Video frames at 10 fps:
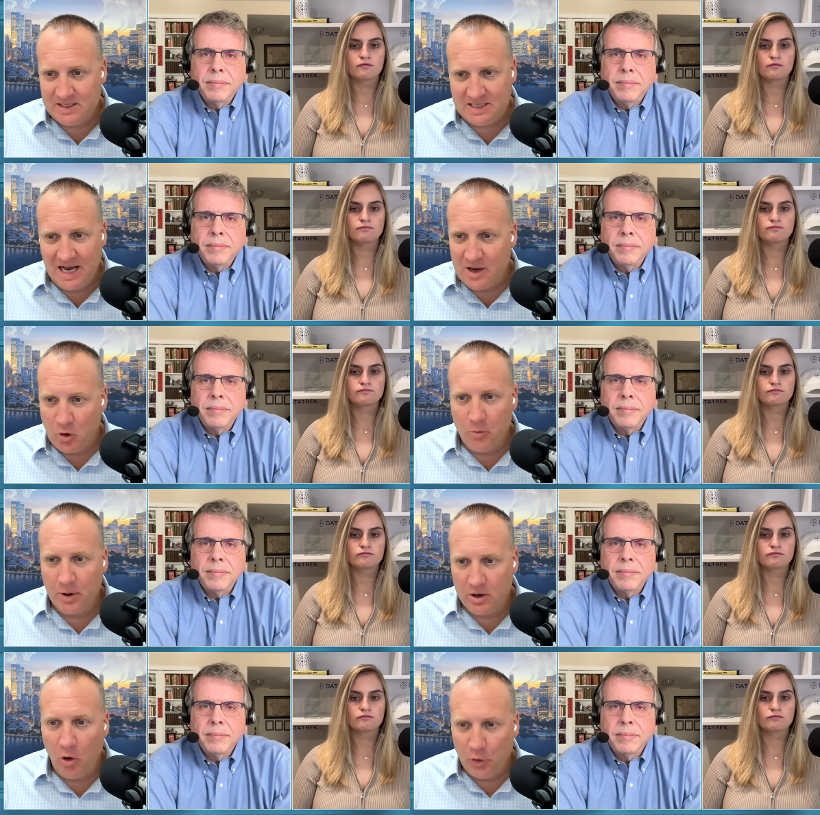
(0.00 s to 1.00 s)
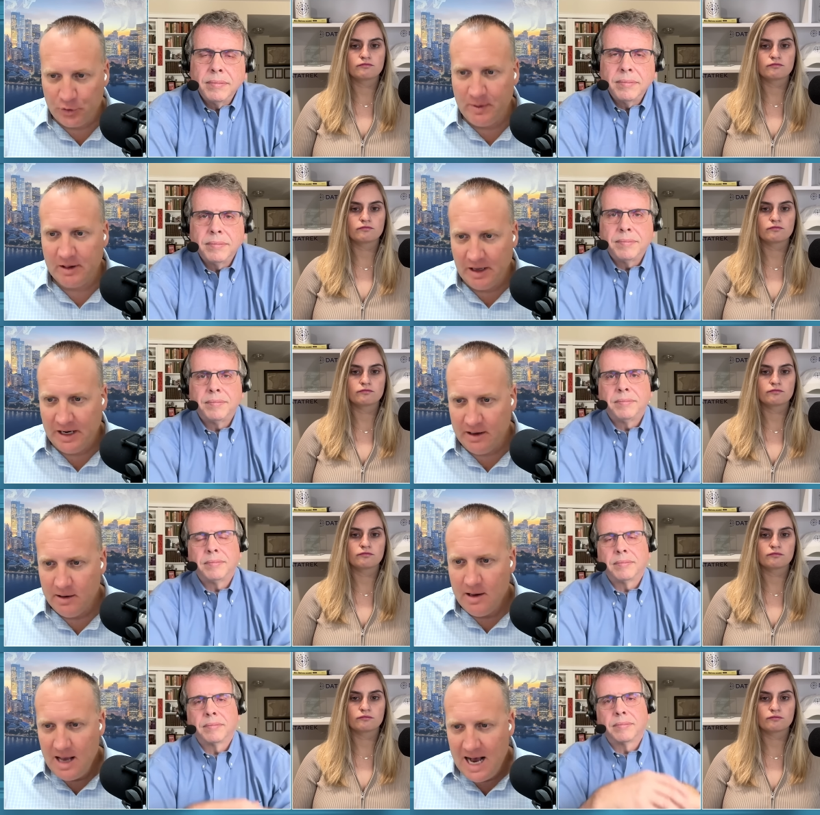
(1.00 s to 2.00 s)
Speaker 1: in this cycle, but
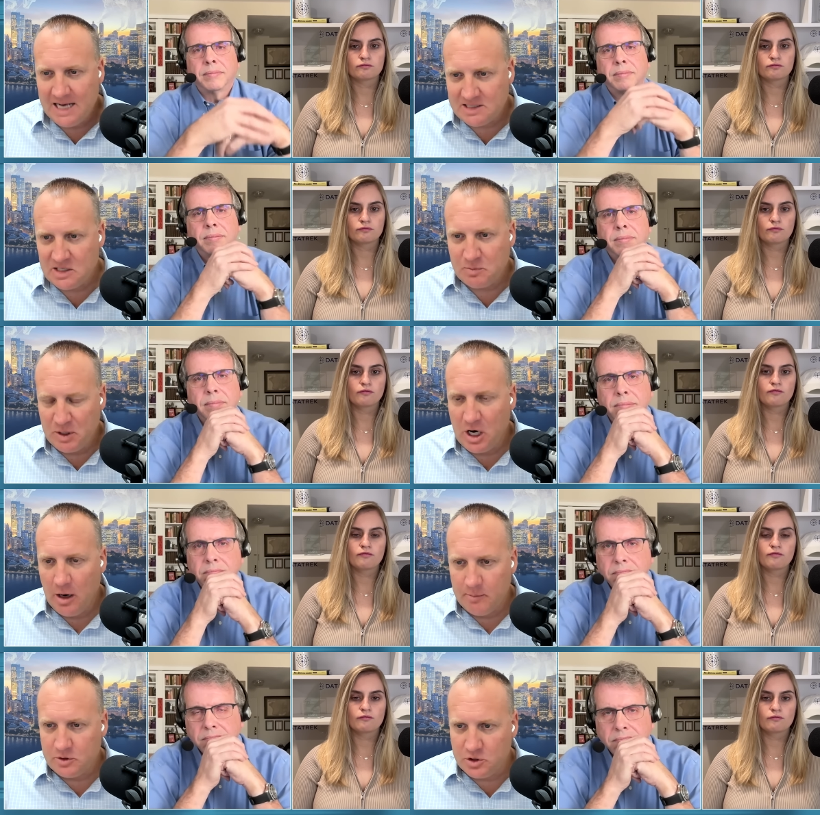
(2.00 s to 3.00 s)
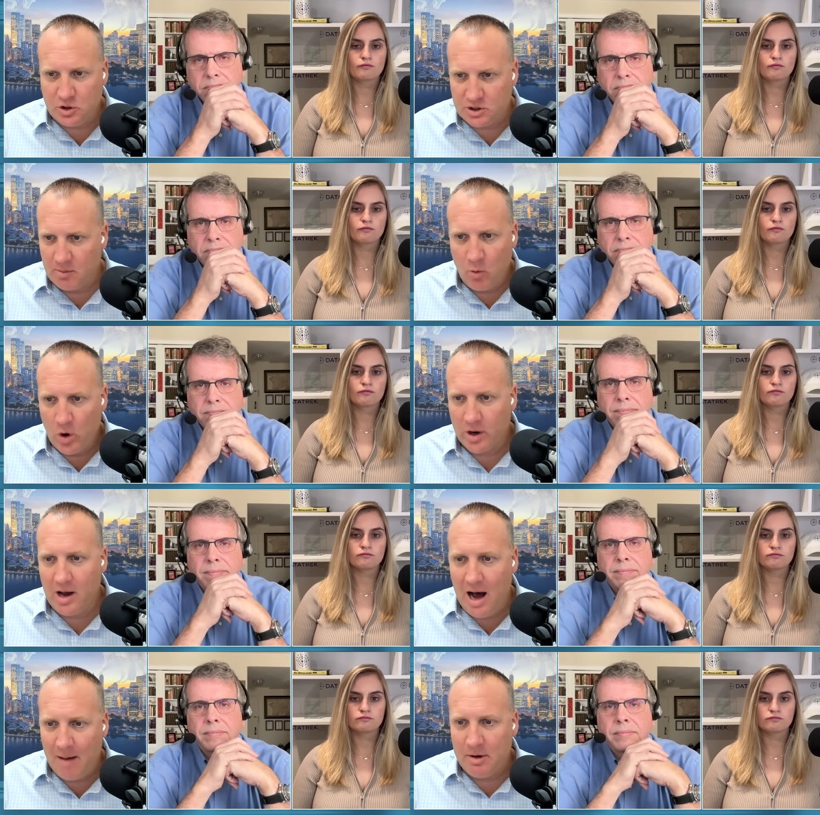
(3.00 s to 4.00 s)
ultimately, as this becomes just a more
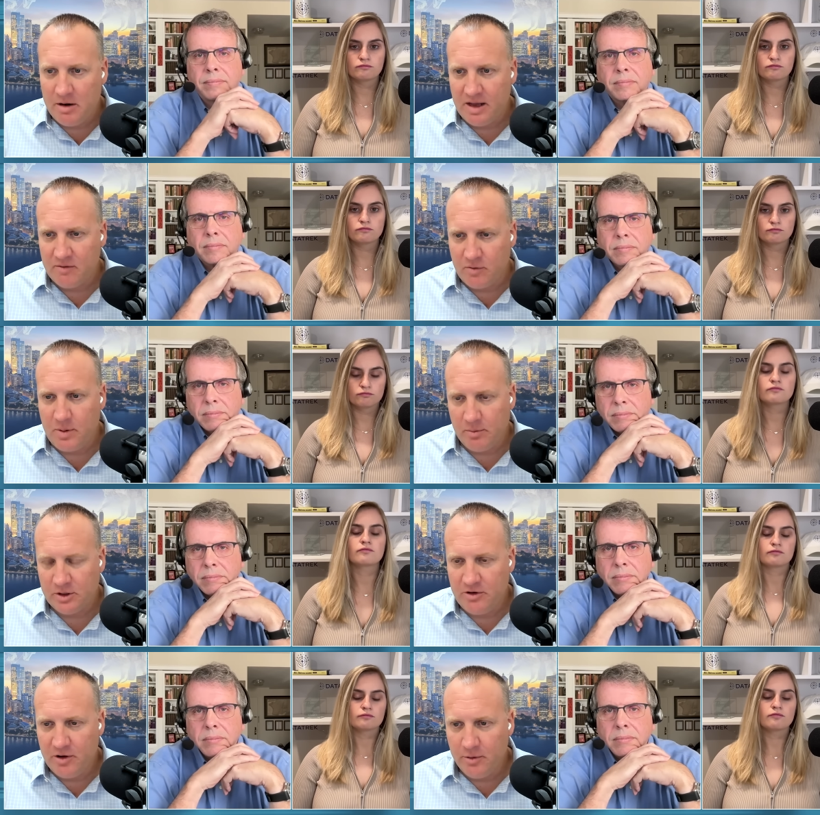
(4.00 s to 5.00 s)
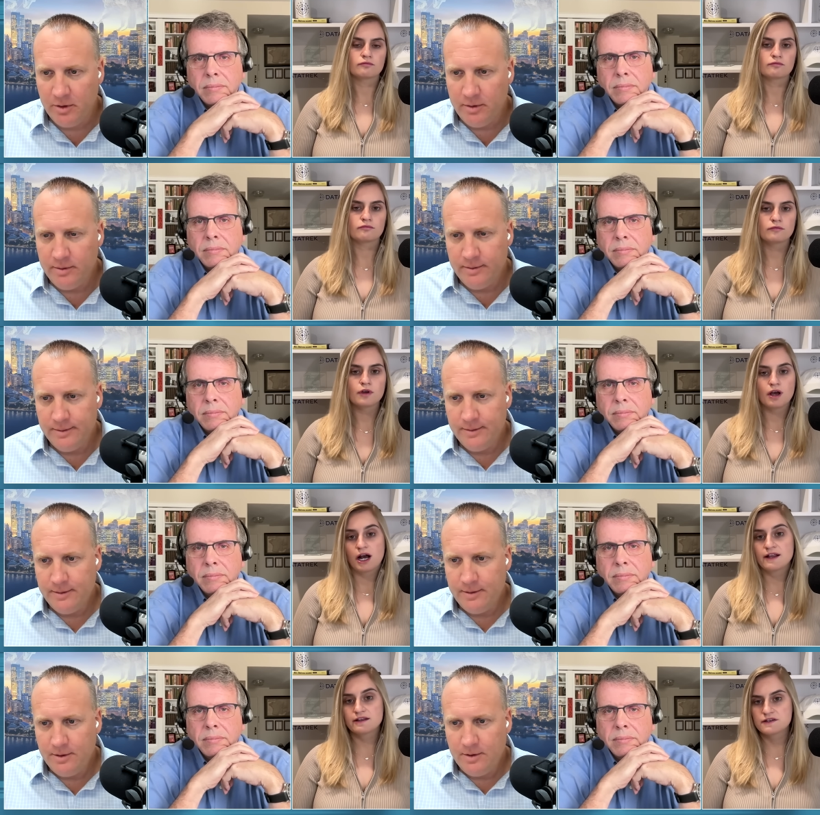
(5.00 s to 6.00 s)
common thing for people to do?
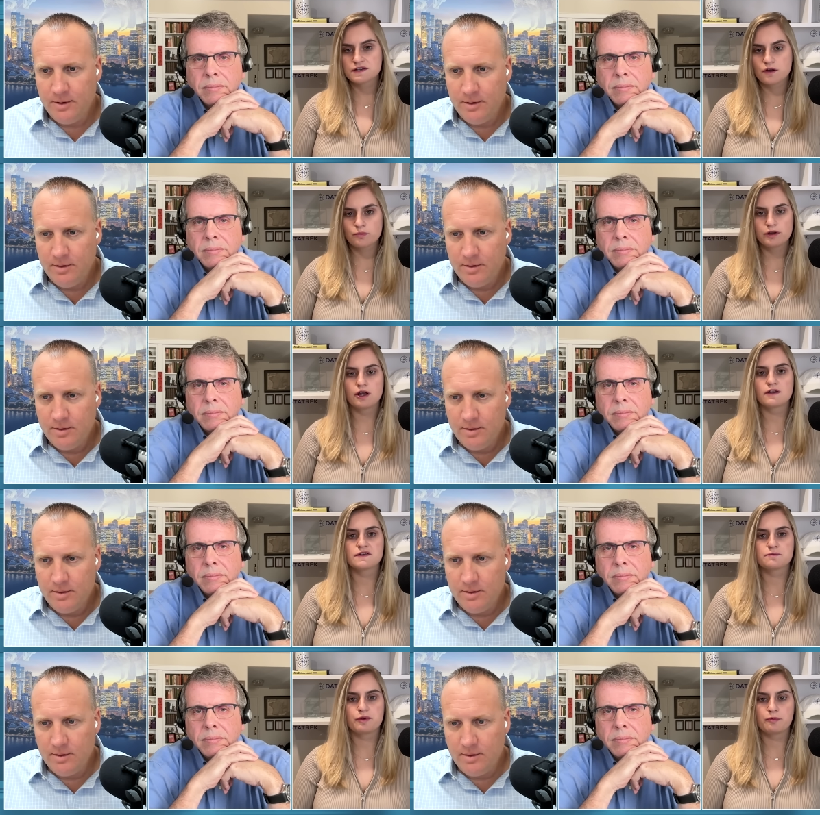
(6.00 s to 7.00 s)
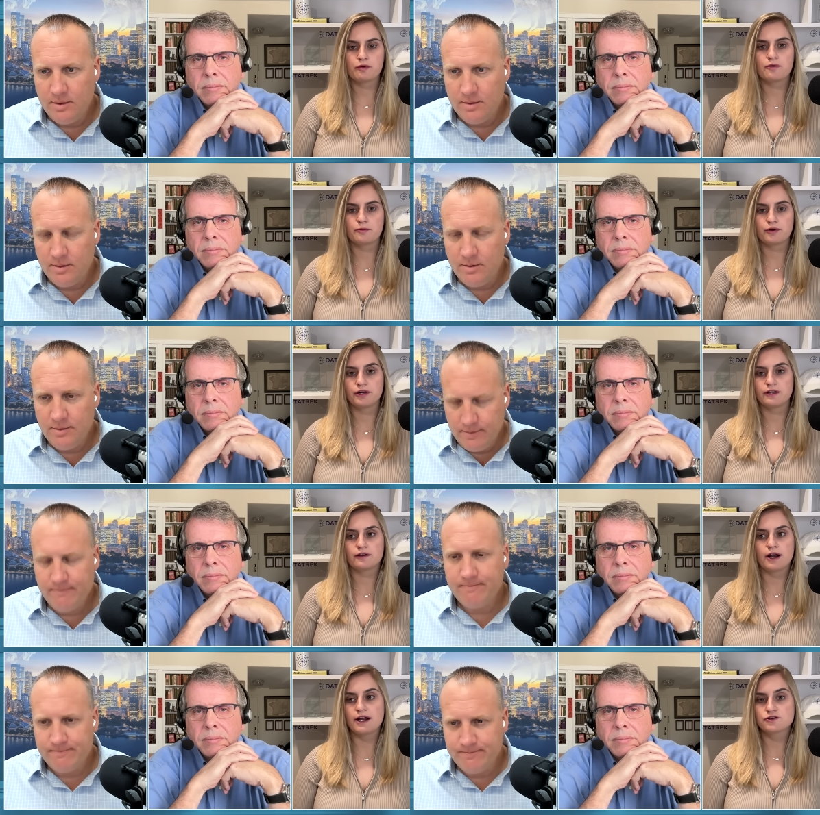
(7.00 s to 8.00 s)
Speaker 2: I think so because people are
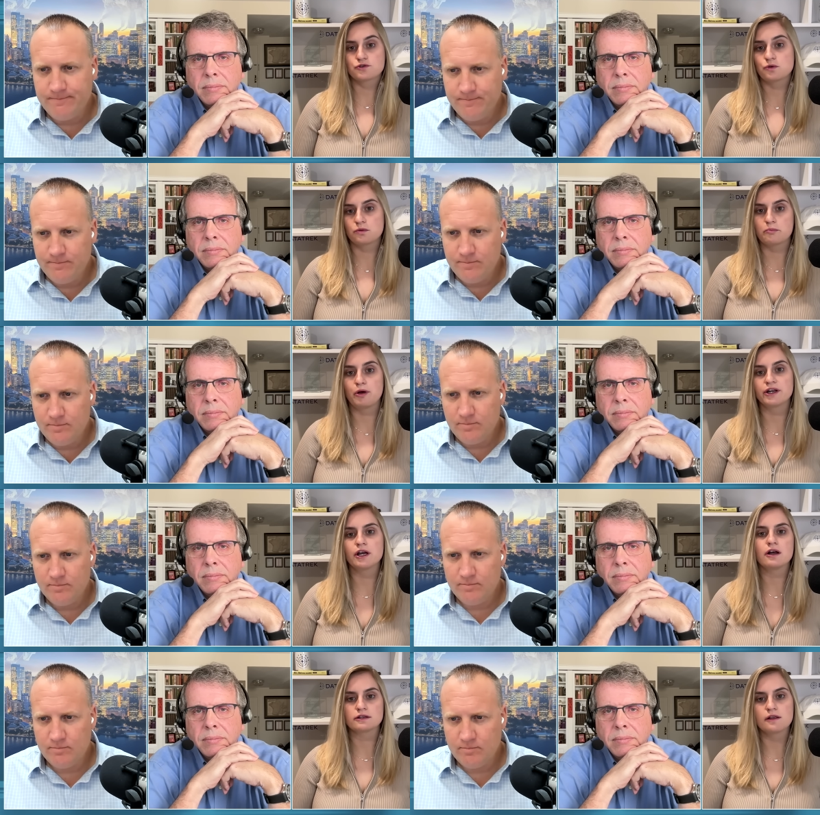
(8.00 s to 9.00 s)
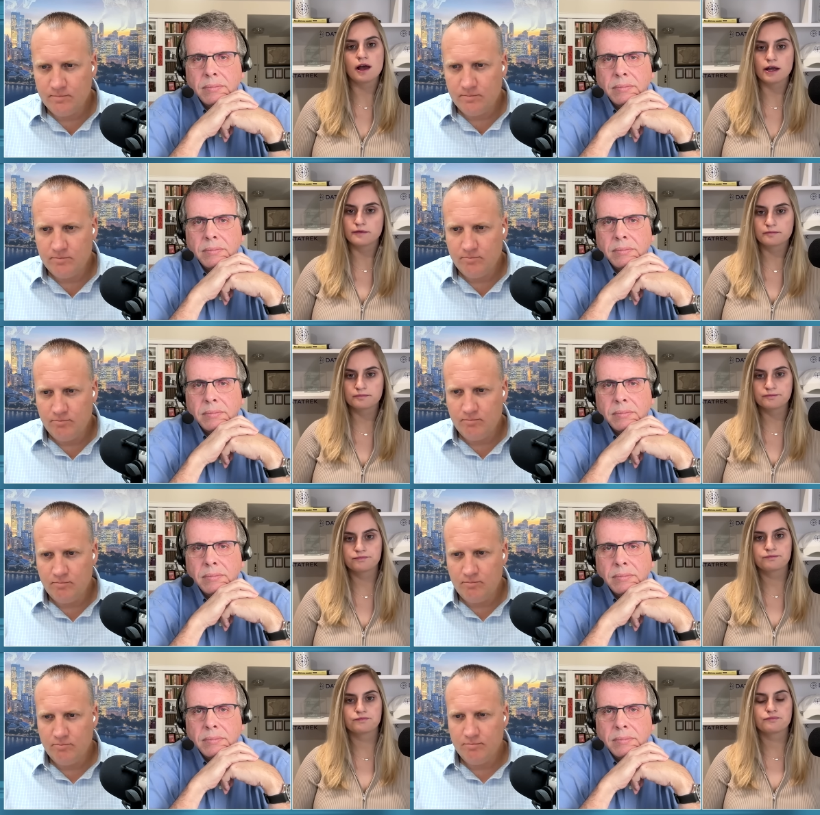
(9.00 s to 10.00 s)
putting their actual money on the line.
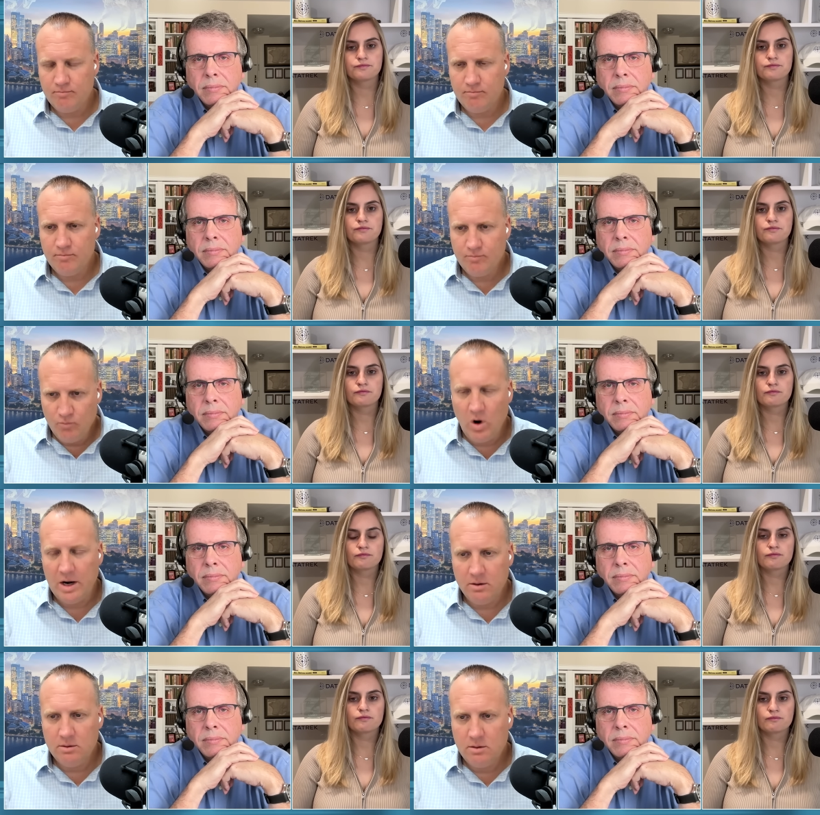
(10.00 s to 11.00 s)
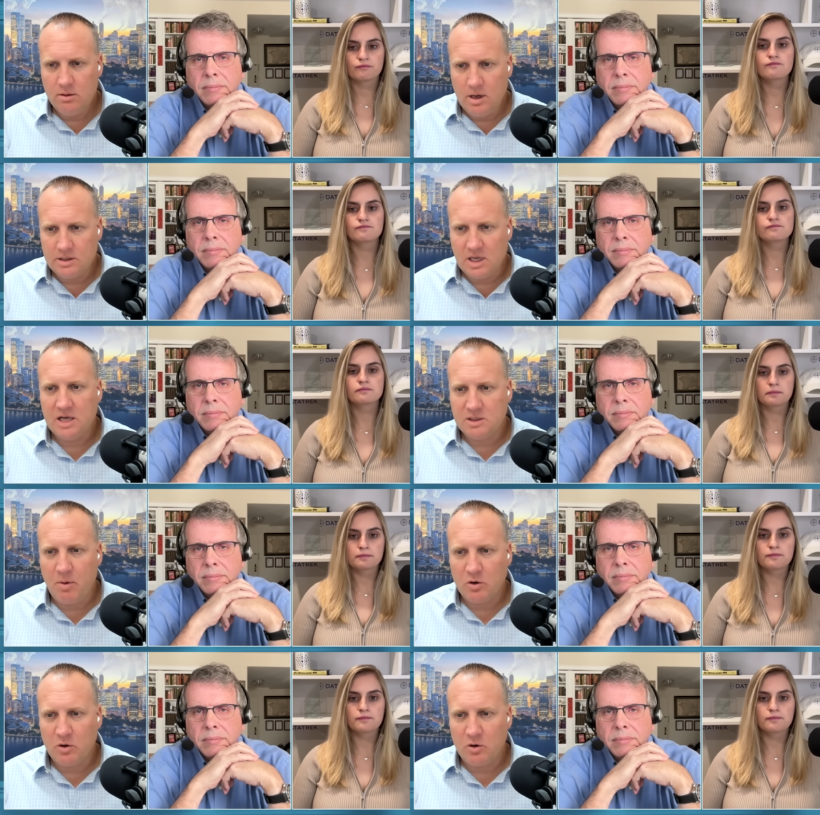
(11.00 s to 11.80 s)
Speaker 1: Right as, as